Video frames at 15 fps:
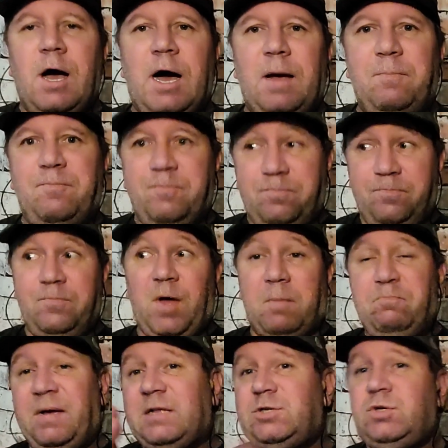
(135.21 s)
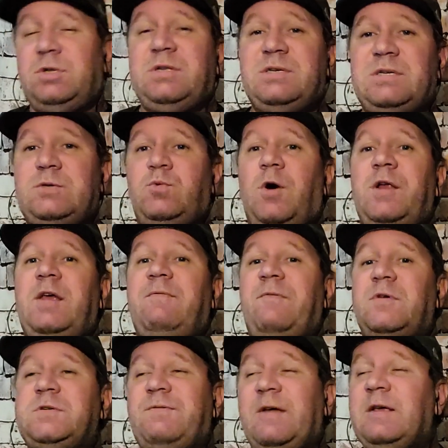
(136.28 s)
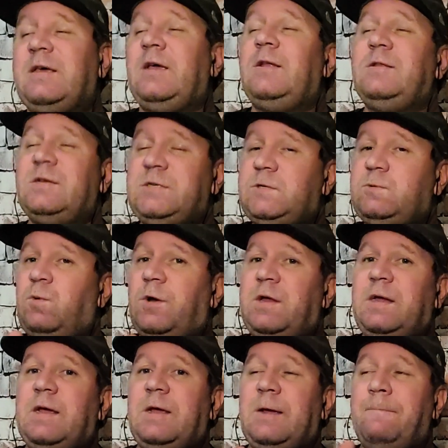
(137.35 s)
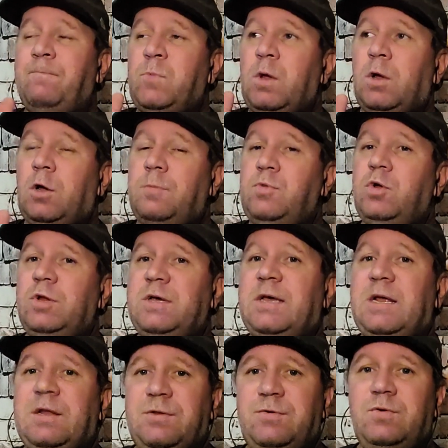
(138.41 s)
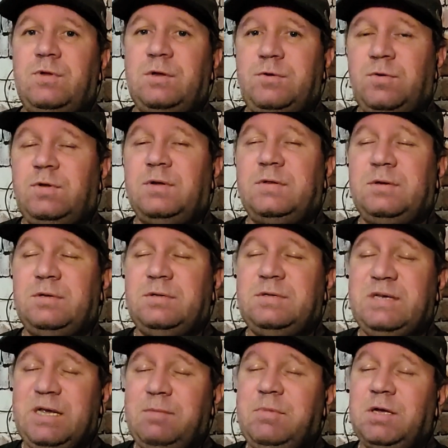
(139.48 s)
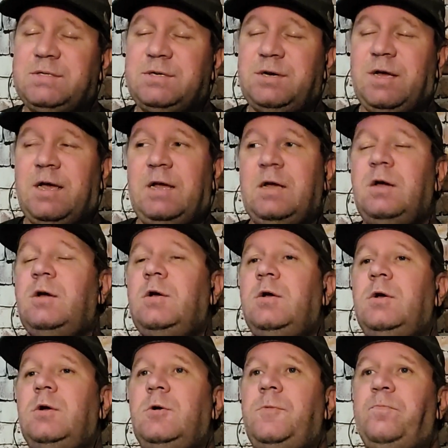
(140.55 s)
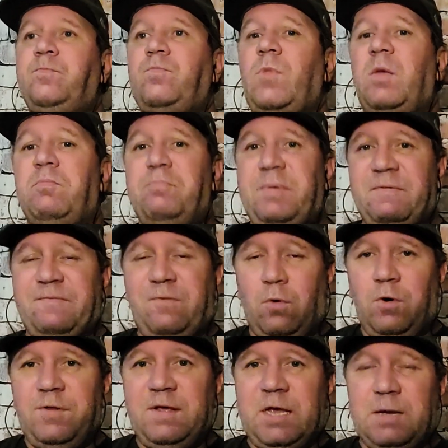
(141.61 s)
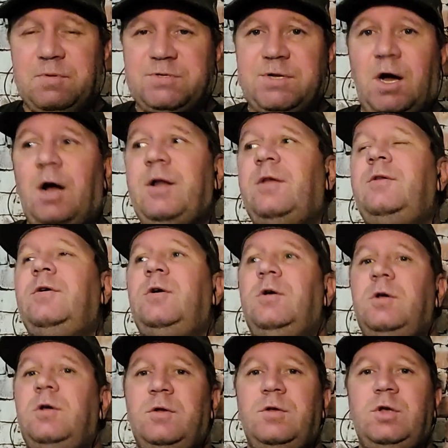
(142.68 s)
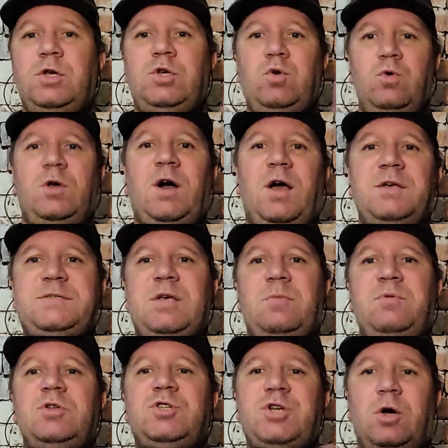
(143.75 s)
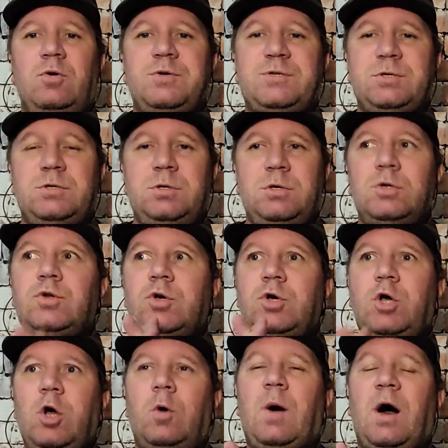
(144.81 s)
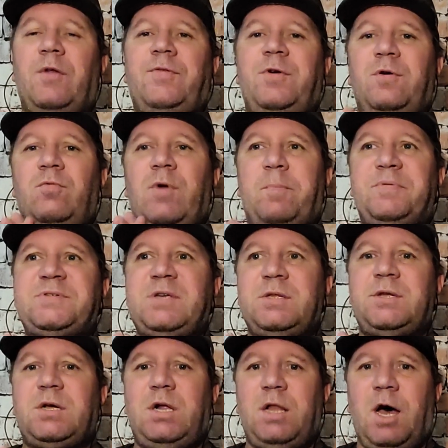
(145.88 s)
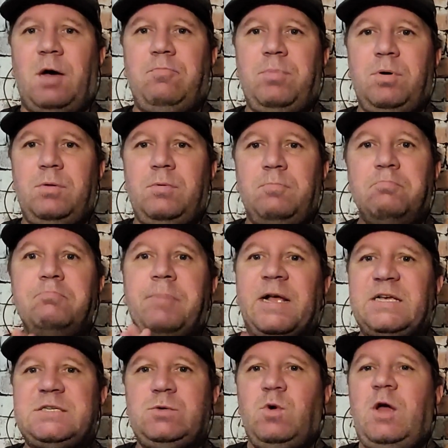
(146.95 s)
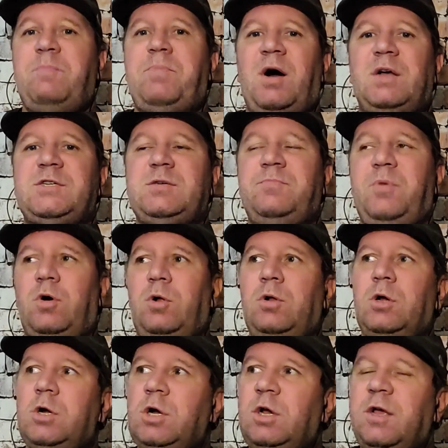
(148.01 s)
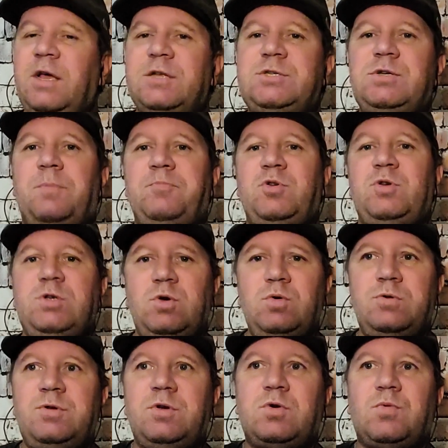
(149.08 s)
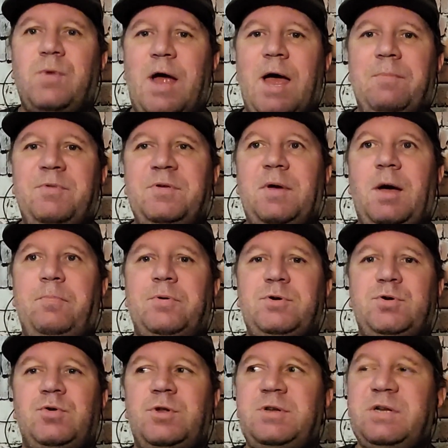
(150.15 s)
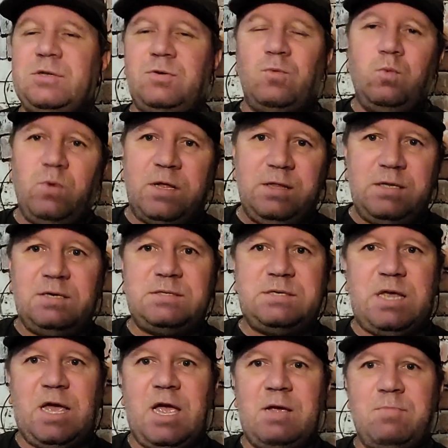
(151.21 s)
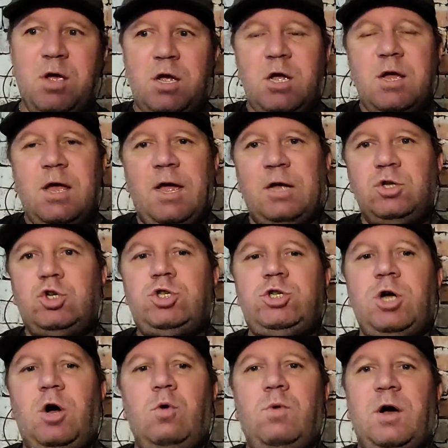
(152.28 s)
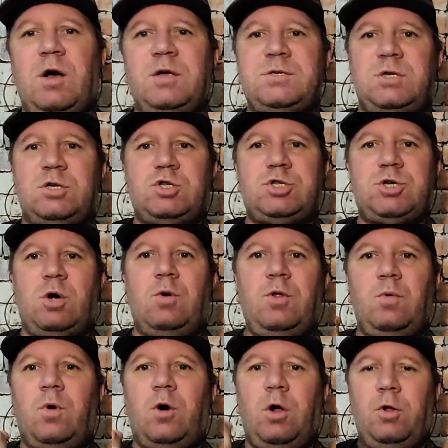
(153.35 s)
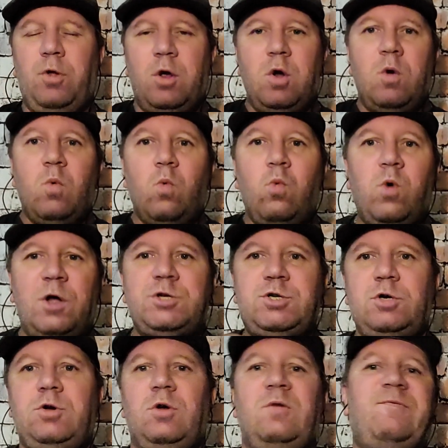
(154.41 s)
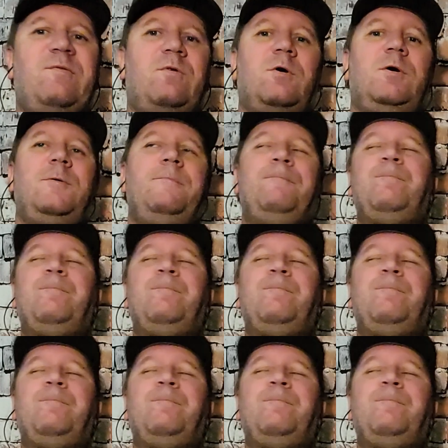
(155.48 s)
I bet you this is what he was thinking, and this is what he communicated to the team yesterday before the game started. You guys have been chosen to go out there and represent the club best way possible. It's up to you to grab the opportunity to win this game and show us and show the world what you're good for.